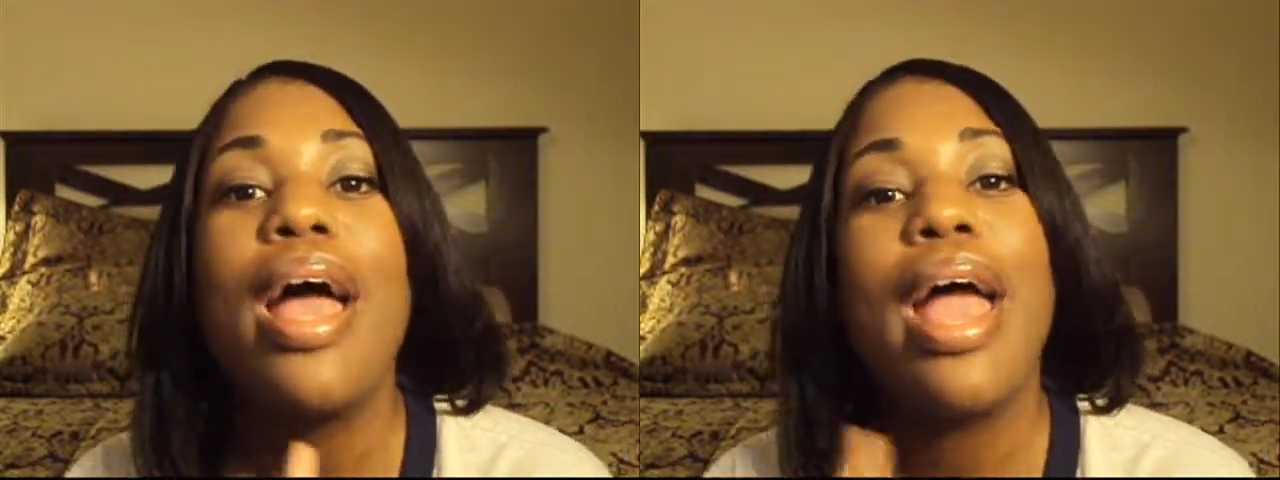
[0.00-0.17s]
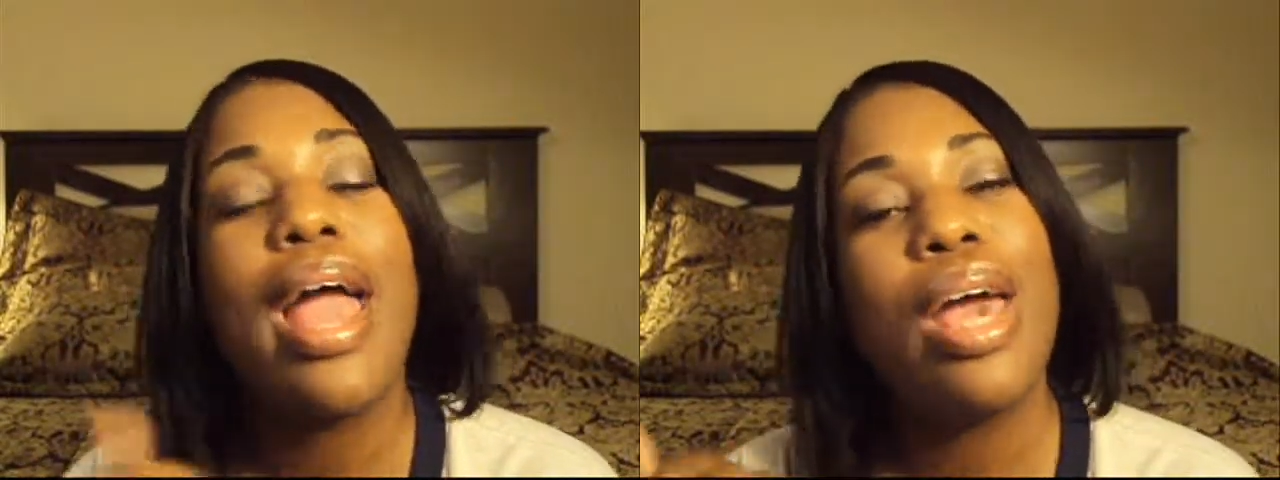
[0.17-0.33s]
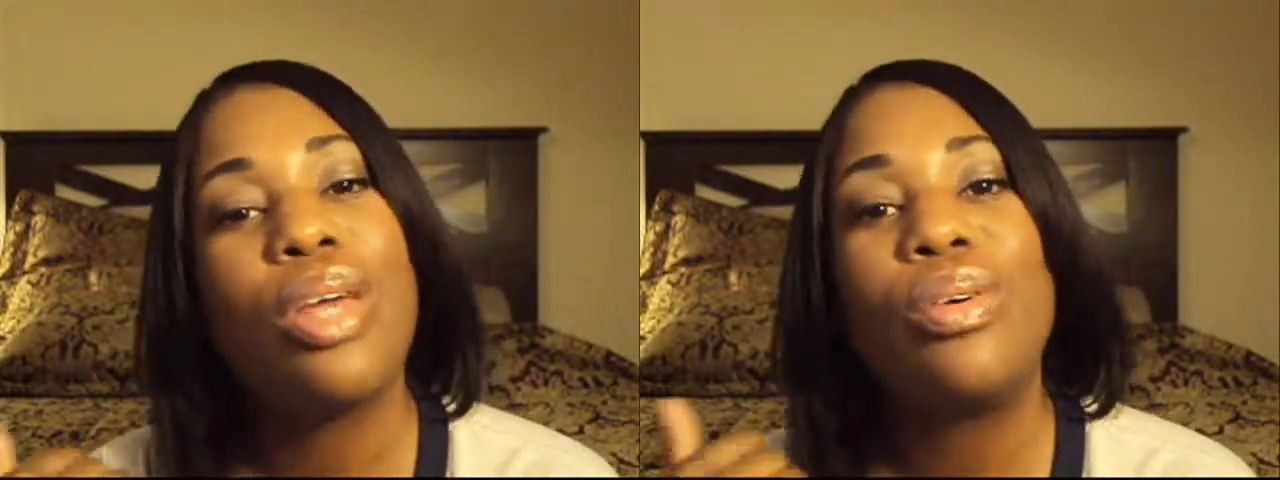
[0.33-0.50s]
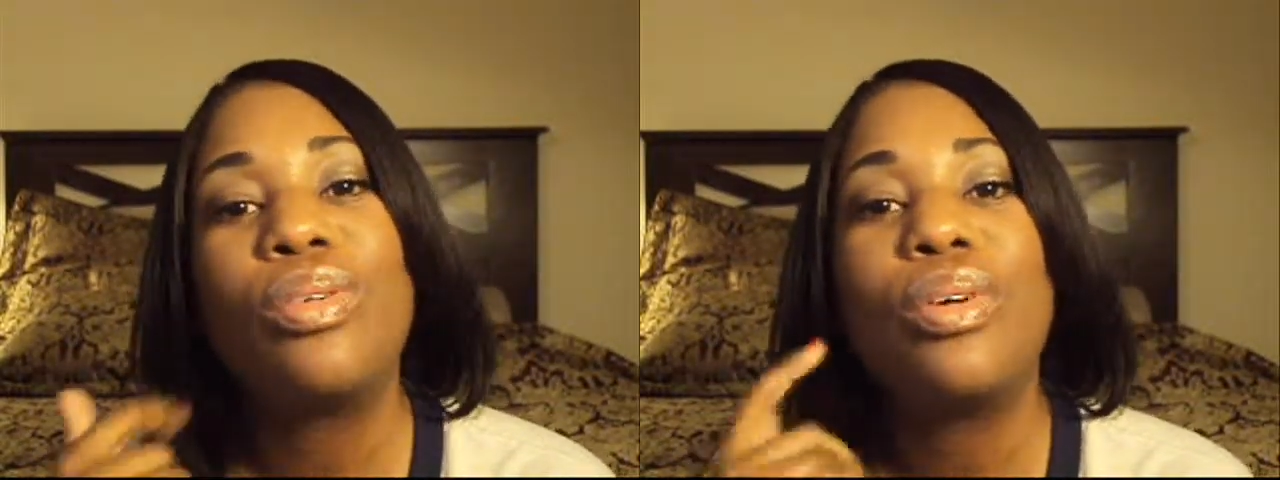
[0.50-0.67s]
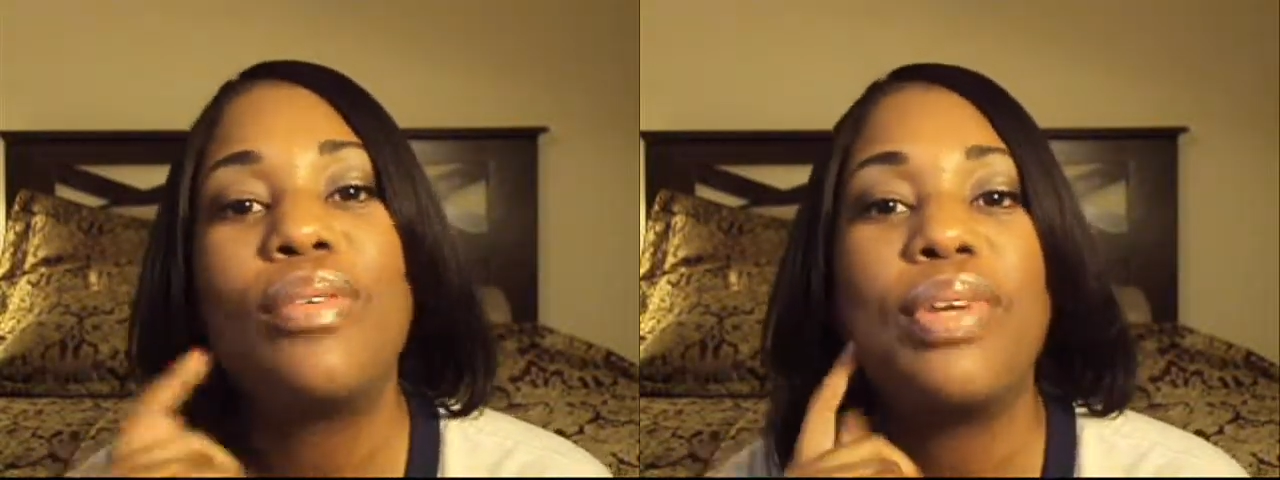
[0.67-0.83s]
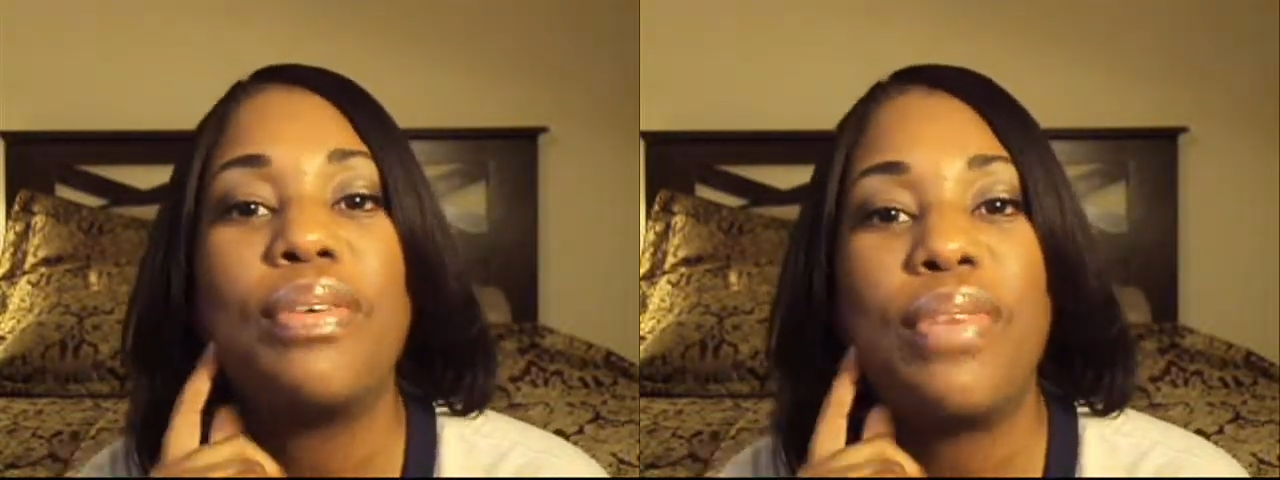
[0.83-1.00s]
Head on
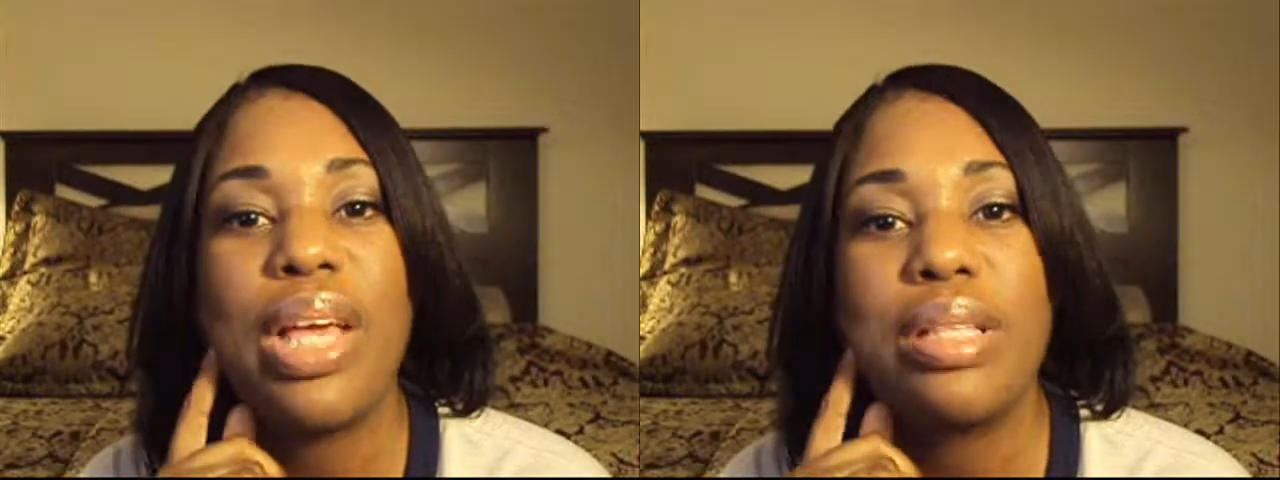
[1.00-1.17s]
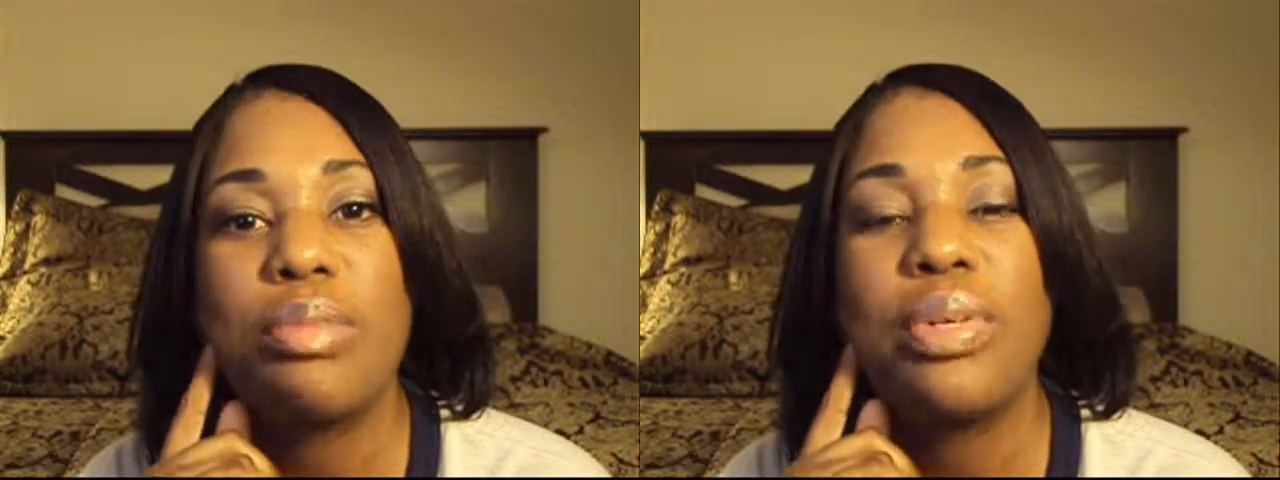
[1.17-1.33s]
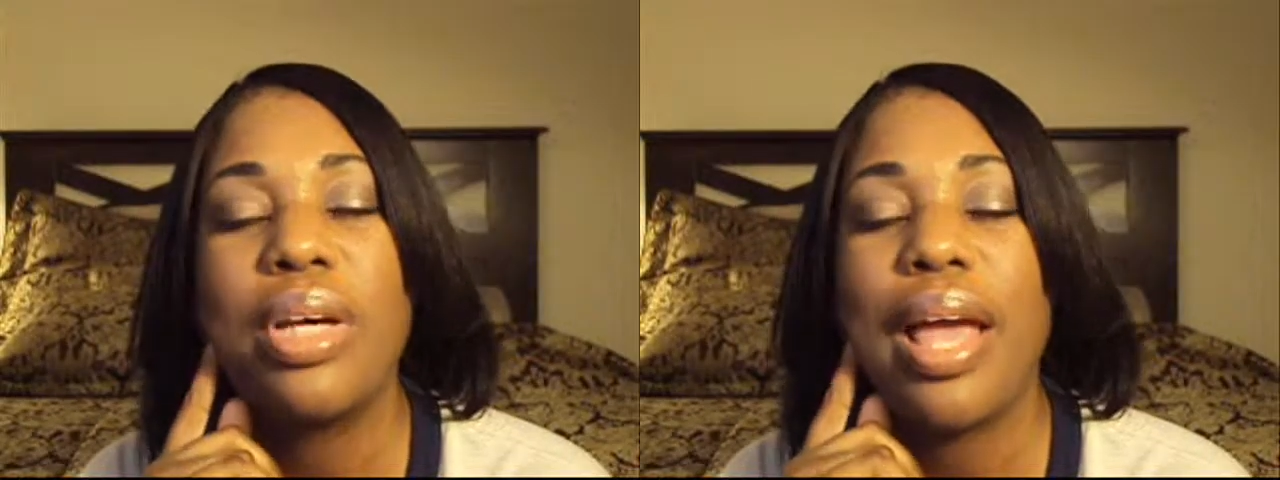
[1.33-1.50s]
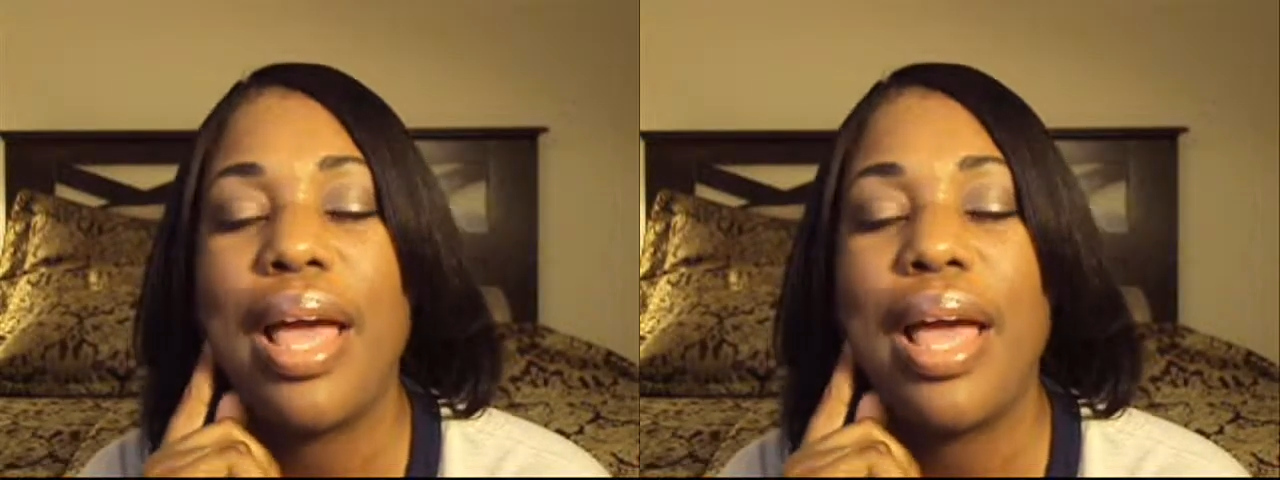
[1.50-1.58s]
over to Facebook